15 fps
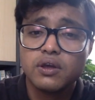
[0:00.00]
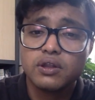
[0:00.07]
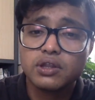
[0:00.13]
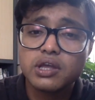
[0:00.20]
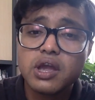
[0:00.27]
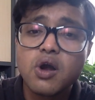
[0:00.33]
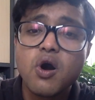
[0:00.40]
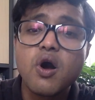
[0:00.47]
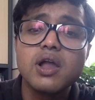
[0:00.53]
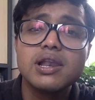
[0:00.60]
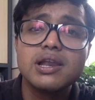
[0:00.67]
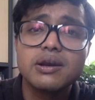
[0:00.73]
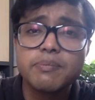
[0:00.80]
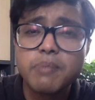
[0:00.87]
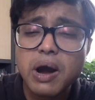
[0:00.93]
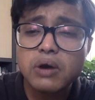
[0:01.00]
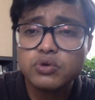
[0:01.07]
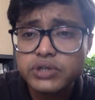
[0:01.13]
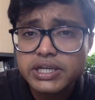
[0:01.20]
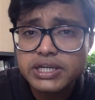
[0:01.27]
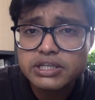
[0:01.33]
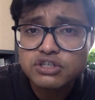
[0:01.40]
they all are
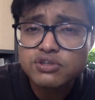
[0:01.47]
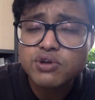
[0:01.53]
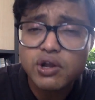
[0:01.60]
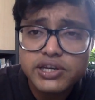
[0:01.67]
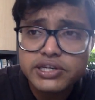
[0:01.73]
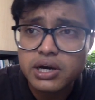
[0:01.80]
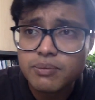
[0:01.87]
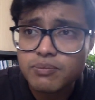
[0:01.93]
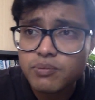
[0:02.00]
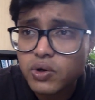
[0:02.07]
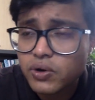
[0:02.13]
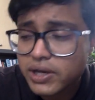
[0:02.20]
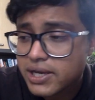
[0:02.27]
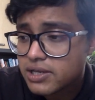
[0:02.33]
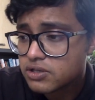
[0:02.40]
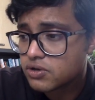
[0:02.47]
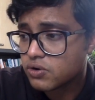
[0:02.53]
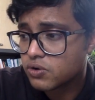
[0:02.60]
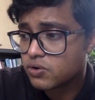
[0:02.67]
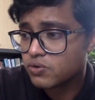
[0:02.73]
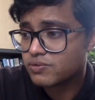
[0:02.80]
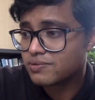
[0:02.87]
bound in solidum. Okay,
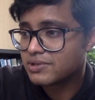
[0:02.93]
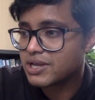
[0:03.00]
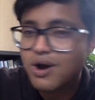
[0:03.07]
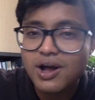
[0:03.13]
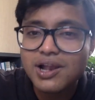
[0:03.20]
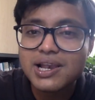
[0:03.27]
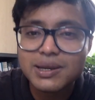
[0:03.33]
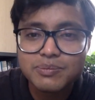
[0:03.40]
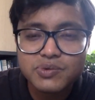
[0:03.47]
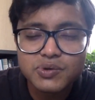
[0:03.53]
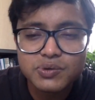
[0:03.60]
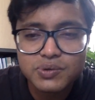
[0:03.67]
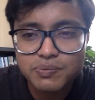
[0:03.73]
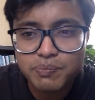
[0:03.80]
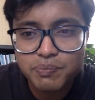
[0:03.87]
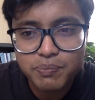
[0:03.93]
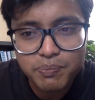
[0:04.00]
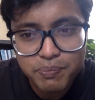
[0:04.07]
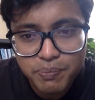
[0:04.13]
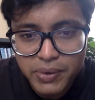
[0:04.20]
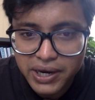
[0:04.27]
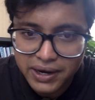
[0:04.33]
so they all have to
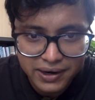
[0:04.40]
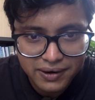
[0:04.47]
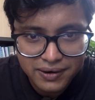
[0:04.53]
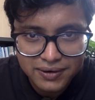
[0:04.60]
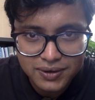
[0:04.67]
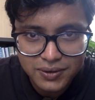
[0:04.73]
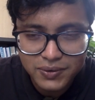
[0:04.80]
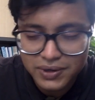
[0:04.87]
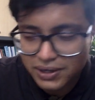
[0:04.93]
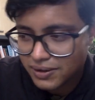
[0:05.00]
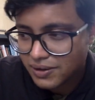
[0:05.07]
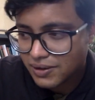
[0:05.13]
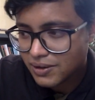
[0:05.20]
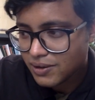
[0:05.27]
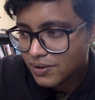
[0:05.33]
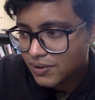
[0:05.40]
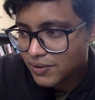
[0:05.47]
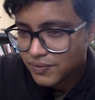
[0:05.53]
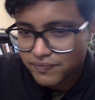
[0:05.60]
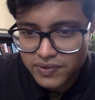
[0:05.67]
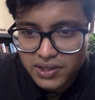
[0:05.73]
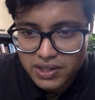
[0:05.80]
pay, okay,
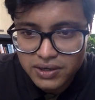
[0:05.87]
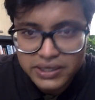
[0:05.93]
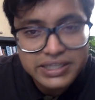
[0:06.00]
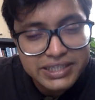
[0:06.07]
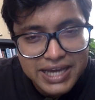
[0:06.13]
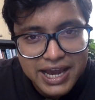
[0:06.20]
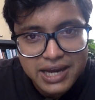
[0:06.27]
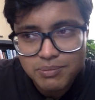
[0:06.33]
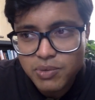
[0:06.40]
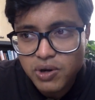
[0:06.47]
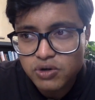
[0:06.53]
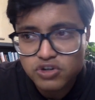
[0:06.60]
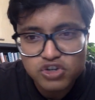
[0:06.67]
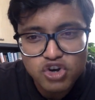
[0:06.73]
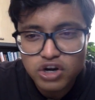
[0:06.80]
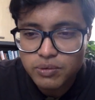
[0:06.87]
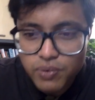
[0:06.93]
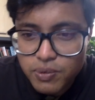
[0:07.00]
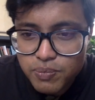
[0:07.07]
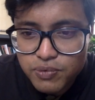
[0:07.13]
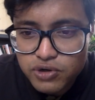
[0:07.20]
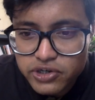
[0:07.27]
the entire amount, not
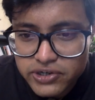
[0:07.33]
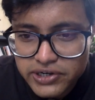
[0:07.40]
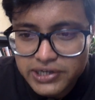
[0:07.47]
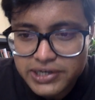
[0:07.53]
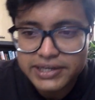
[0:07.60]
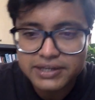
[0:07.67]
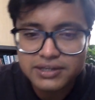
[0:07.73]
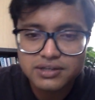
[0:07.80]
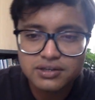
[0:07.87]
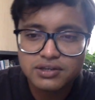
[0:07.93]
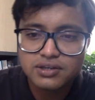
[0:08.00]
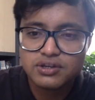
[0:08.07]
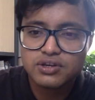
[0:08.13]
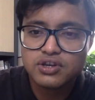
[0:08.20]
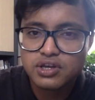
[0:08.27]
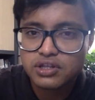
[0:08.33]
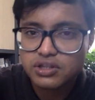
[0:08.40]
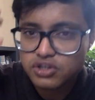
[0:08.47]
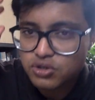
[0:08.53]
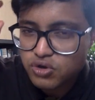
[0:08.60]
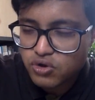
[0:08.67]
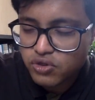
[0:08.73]
proportionately.
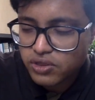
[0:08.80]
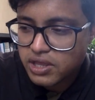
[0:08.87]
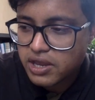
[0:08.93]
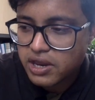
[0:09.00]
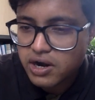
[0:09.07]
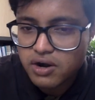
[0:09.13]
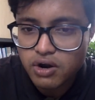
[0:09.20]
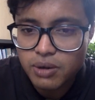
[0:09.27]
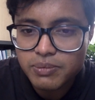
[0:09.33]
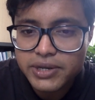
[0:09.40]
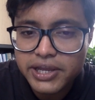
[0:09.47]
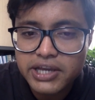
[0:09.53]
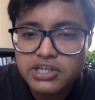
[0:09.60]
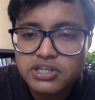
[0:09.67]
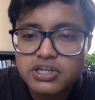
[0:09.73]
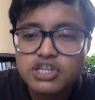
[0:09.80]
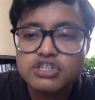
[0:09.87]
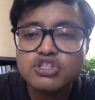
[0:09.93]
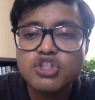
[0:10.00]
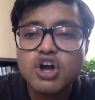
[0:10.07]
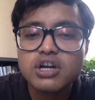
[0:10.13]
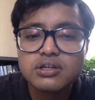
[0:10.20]
So their obligation is
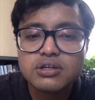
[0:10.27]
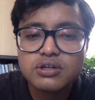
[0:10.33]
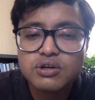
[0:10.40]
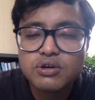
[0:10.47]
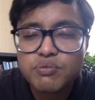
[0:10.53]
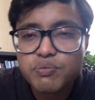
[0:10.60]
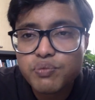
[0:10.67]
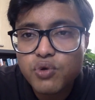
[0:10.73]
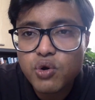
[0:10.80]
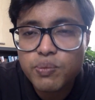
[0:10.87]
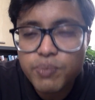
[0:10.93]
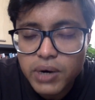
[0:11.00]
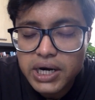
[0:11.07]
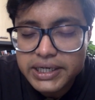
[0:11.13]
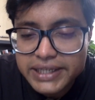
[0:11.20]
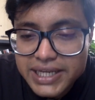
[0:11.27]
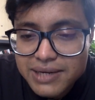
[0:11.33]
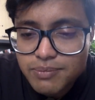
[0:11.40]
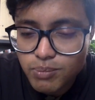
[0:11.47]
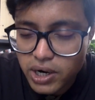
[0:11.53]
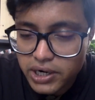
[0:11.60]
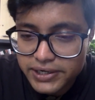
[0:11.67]
not pro parte
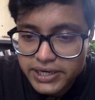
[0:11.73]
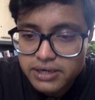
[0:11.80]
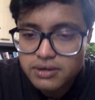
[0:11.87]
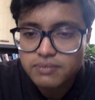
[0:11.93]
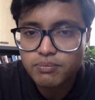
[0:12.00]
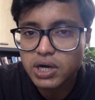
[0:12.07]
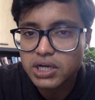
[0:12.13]
but in